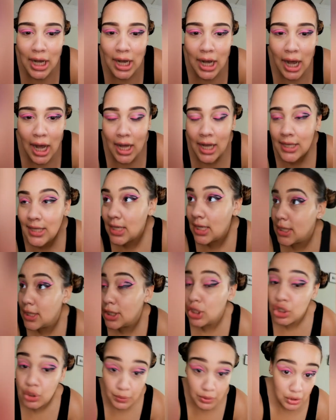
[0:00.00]
Guys, let's
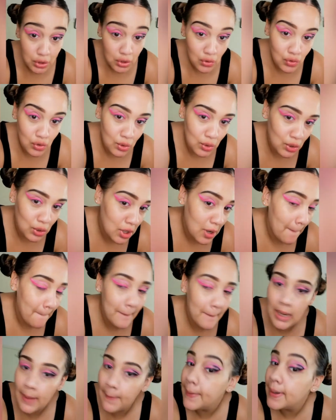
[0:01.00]
redo this look,
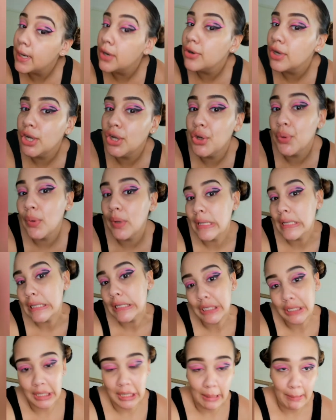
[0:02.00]
but I'm gonna redo it,
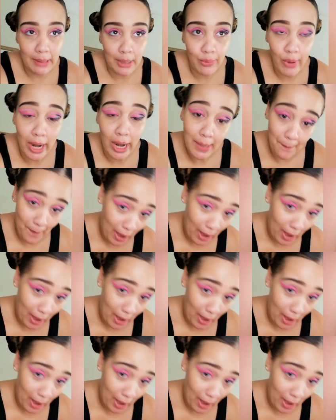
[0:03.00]
so I'll be right